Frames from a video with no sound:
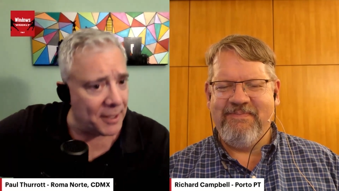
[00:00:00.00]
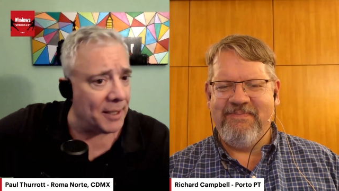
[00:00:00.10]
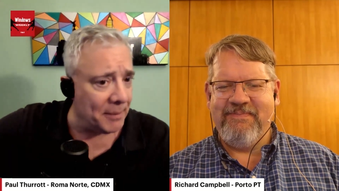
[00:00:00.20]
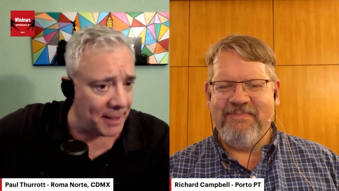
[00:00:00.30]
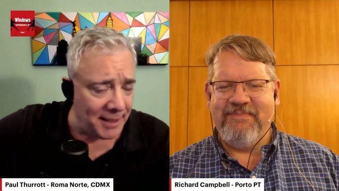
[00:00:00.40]
Speaker 1: and
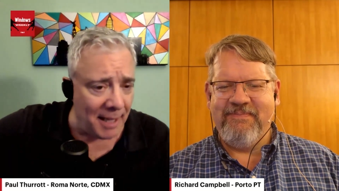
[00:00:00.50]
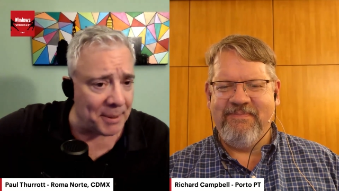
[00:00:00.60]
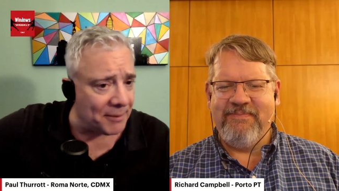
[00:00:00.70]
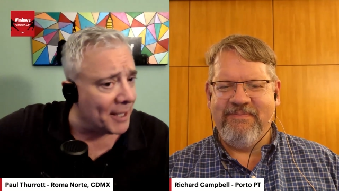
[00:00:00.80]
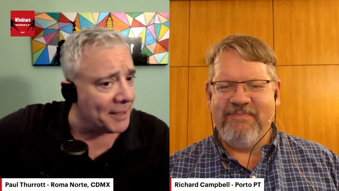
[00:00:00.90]
on my
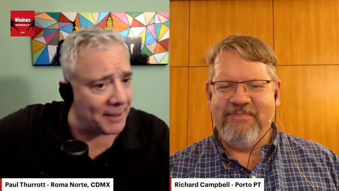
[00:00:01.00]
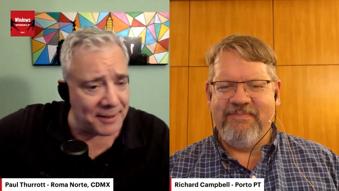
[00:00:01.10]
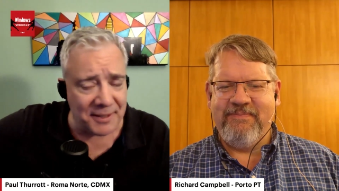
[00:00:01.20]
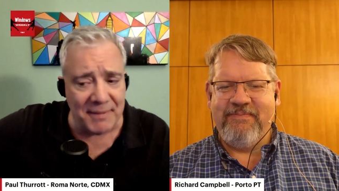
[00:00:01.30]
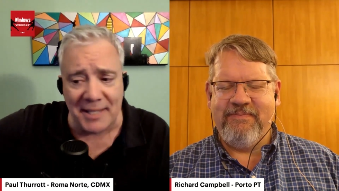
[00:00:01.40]
tablet, right?
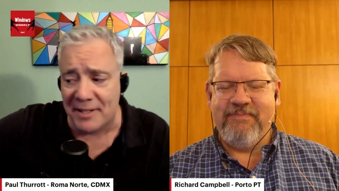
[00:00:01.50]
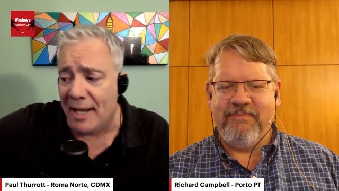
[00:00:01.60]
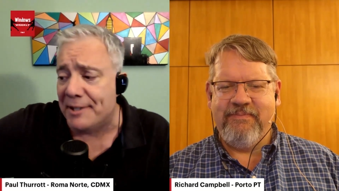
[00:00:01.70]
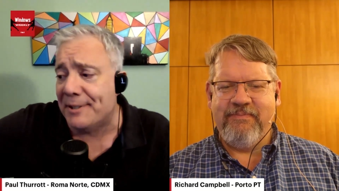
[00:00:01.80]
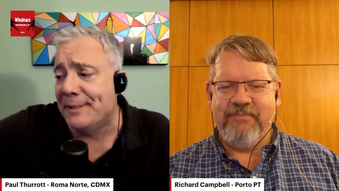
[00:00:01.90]
That's, that's
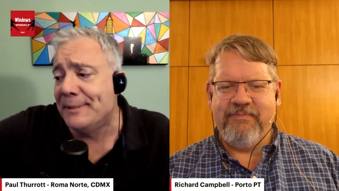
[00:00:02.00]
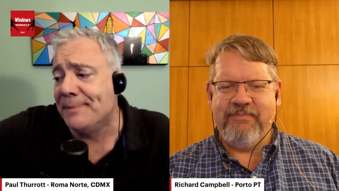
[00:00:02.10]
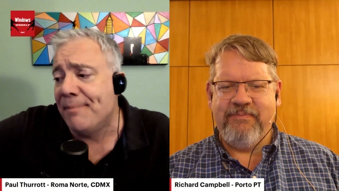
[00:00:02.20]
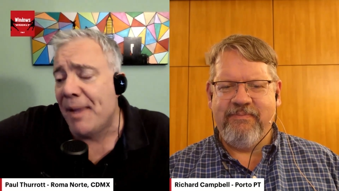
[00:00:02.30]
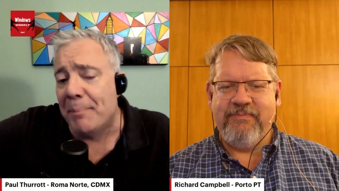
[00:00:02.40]
nice.
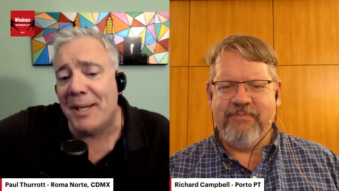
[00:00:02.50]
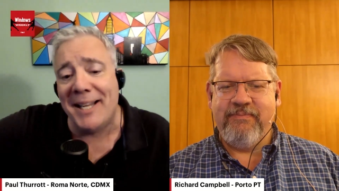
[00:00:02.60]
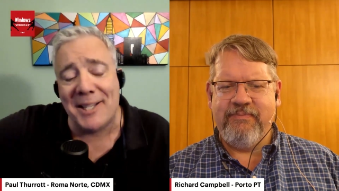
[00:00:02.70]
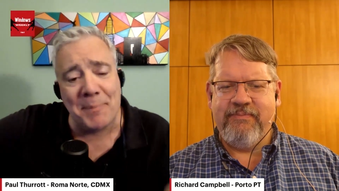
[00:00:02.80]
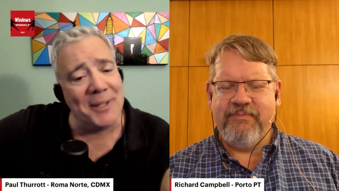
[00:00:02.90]
But
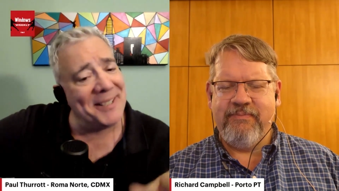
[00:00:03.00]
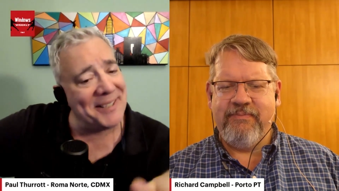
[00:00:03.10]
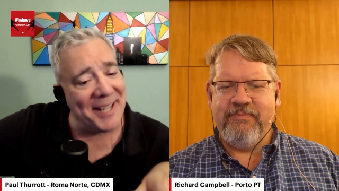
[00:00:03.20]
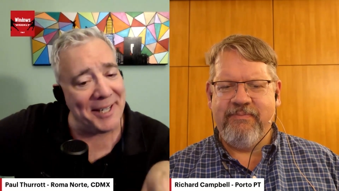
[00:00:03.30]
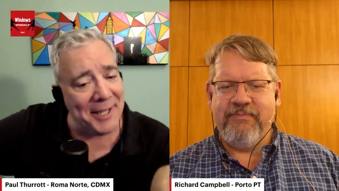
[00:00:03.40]
as part, this
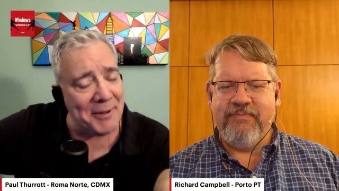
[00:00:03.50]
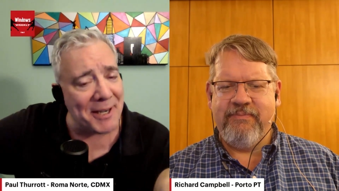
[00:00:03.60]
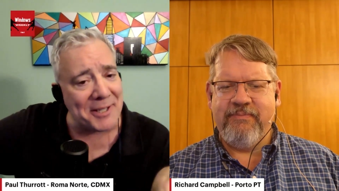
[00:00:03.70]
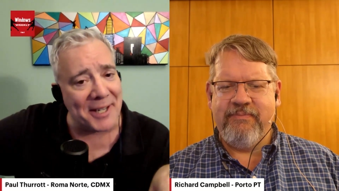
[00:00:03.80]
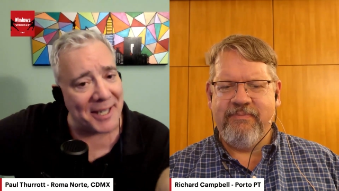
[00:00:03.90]
data
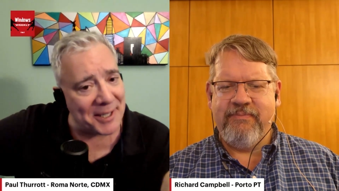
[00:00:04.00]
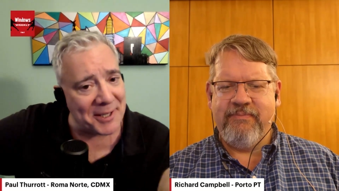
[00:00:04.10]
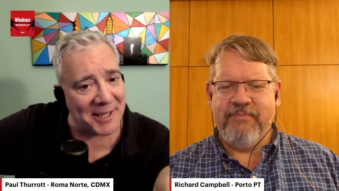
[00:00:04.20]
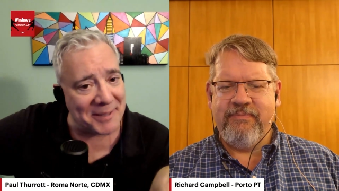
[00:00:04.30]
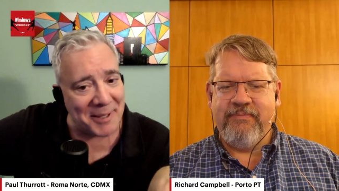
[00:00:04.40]
egress thing I just
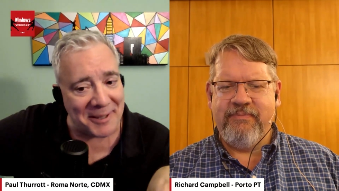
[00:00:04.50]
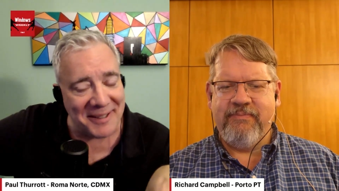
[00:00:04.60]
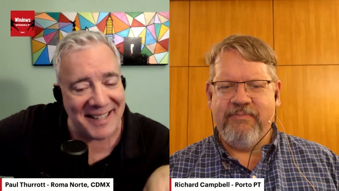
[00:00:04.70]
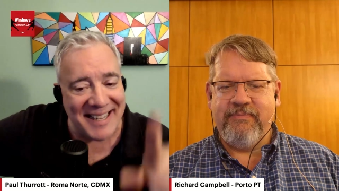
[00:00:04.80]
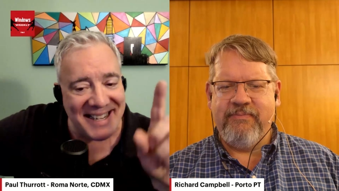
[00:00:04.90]
talked about,
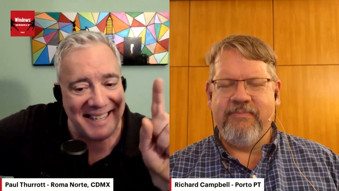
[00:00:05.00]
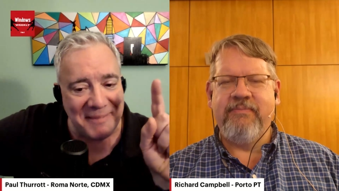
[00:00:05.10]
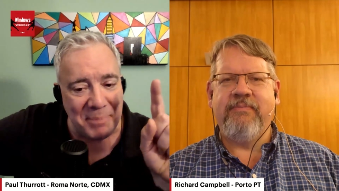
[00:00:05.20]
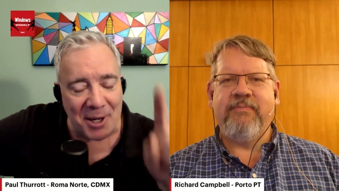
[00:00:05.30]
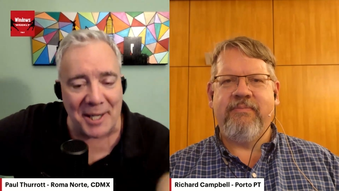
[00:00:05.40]
mm-hmm.
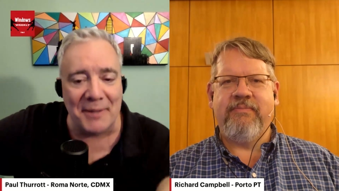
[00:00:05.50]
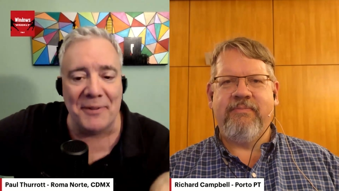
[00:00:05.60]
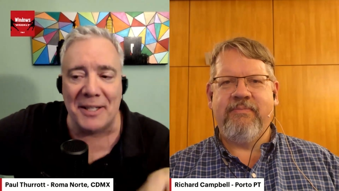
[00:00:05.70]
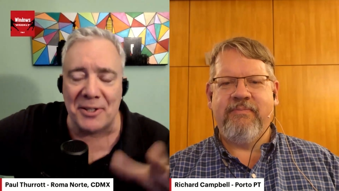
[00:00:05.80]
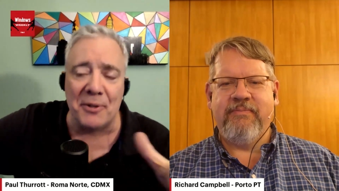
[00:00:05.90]
part
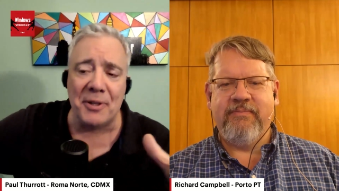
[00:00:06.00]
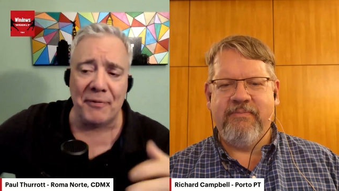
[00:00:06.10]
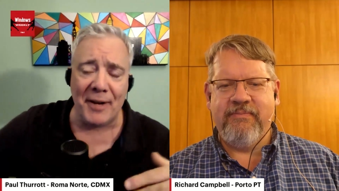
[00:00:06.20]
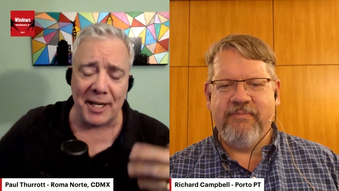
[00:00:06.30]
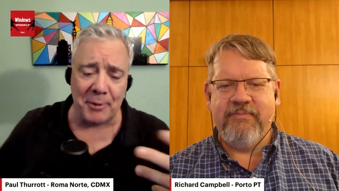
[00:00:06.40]
of, so the
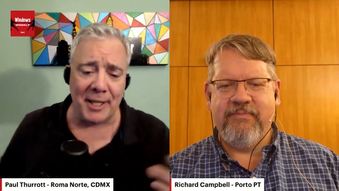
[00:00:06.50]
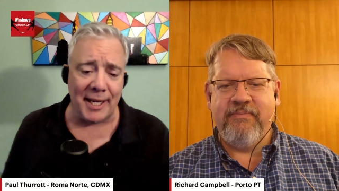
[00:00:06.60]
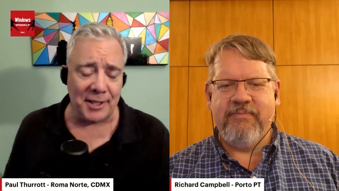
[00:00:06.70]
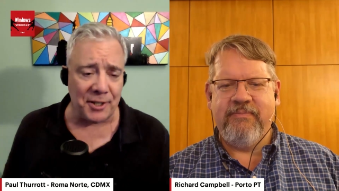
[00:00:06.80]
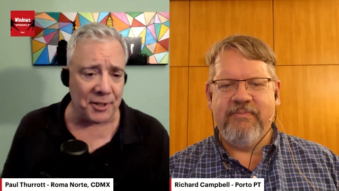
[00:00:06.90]
FIDO
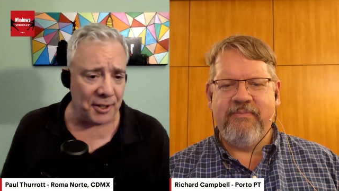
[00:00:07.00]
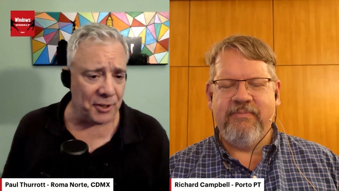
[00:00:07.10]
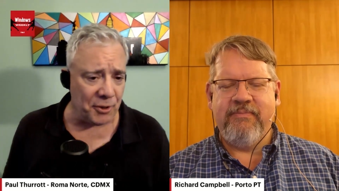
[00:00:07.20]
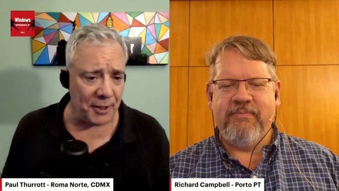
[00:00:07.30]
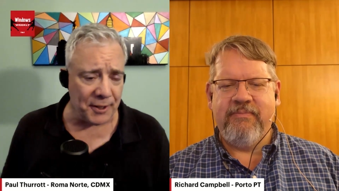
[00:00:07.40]
Alliance is to
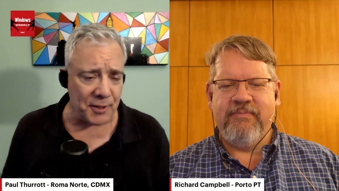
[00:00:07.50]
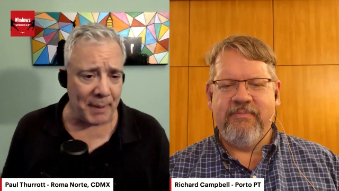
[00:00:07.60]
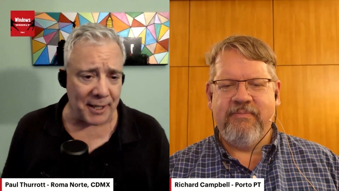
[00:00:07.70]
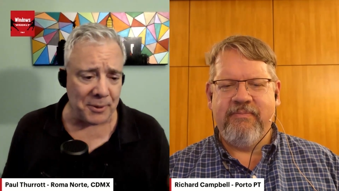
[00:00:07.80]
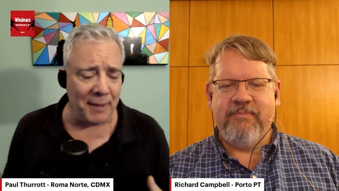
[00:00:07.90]
control this
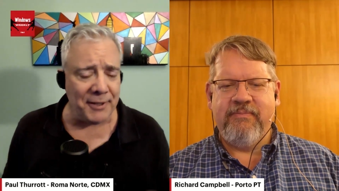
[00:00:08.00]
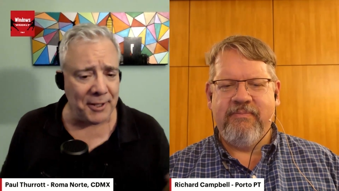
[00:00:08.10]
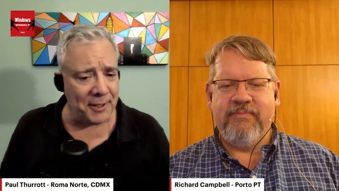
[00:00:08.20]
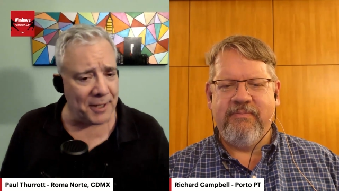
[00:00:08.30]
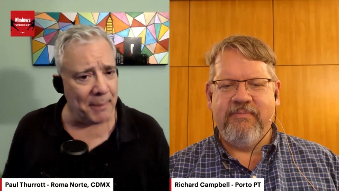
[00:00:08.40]
spec. So obviously
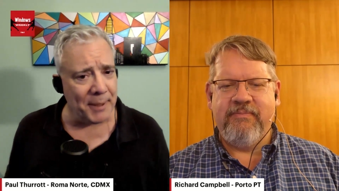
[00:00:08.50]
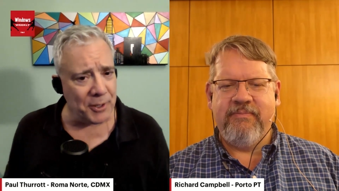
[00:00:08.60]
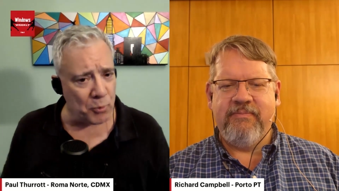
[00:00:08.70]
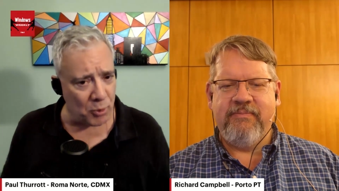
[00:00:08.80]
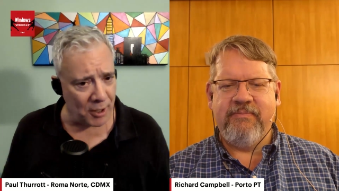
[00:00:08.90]
these
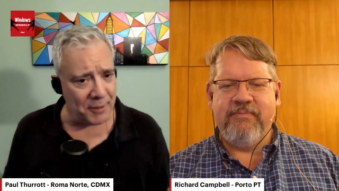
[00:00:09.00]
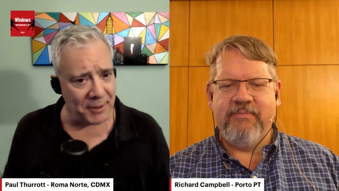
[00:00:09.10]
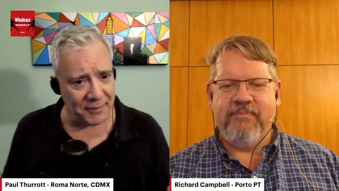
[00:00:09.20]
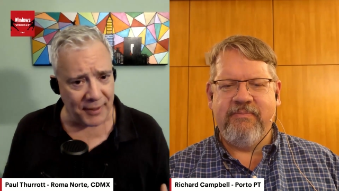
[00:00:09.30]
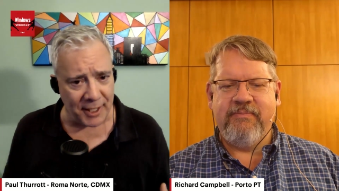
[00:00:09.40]
companies work with
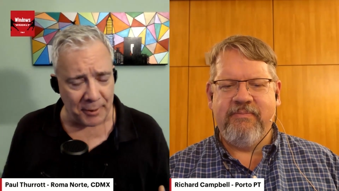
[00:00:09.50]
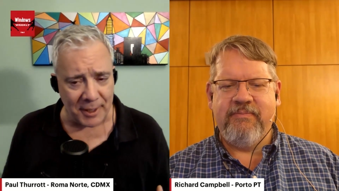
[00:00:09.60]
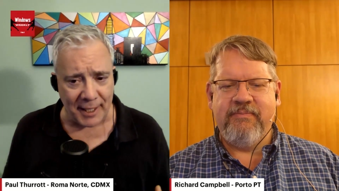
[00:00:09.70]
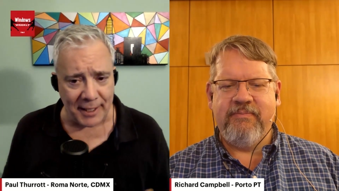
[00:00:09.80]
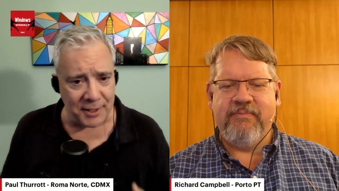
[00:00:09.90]
the FIDO
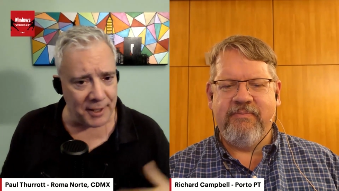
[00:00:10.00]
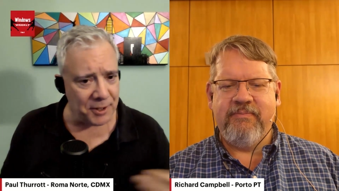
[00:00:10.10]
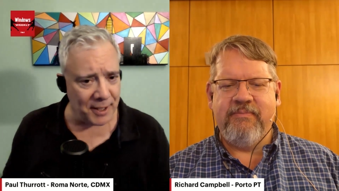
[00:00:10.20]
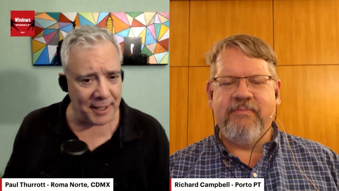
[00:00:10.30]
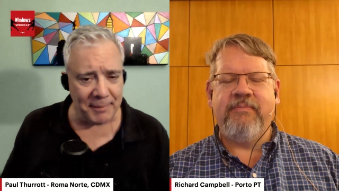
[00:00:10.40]
Alliance and they're
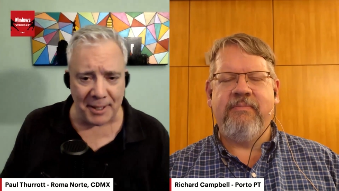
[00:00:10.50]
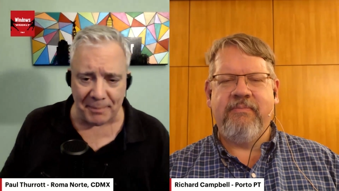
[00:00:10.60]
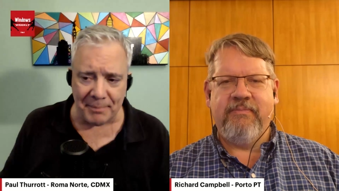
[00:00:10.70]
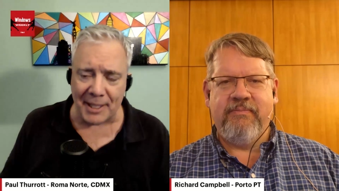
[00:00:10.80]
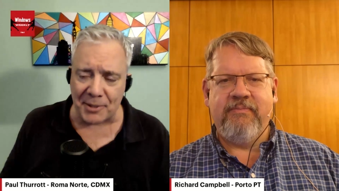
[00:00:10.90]
trying mm-hmm. to, you know,
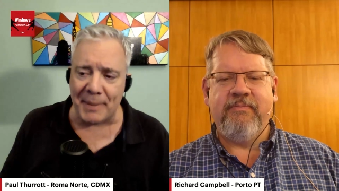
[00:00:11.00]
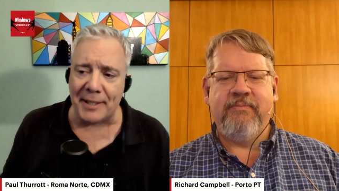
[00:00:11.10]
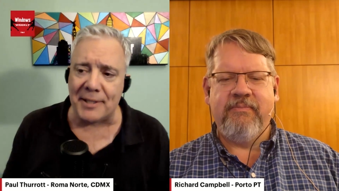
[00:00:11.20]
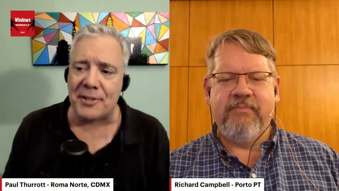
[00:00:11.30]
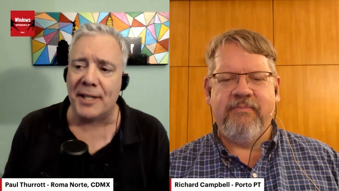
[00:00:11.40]
let's make
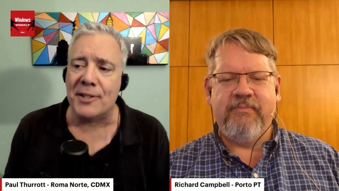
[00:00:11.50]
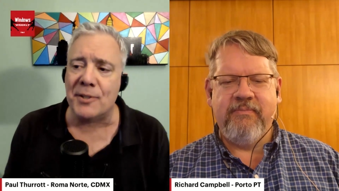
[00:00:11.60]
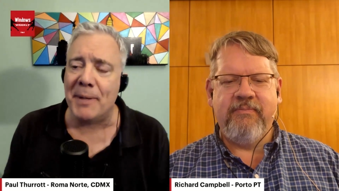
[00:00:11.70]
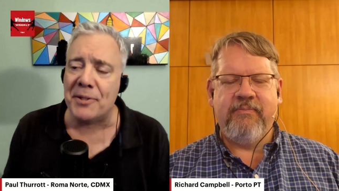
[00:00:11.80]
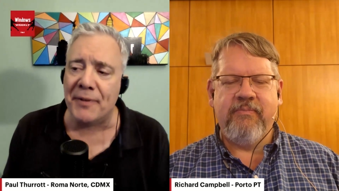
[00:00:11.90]
this thing a
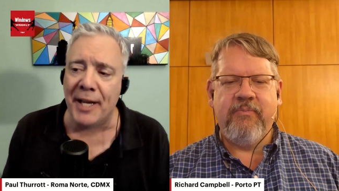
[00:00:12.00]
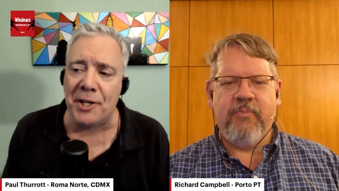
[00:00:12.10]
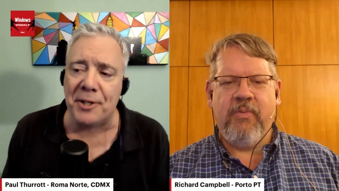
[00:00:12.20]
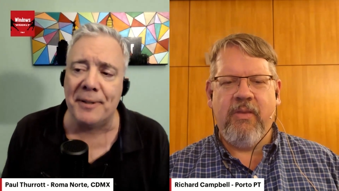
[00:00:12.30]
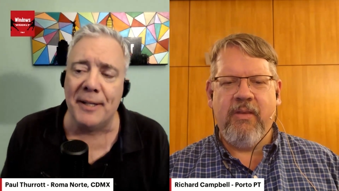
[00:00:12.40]

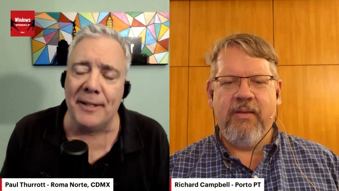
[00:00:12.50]
specification.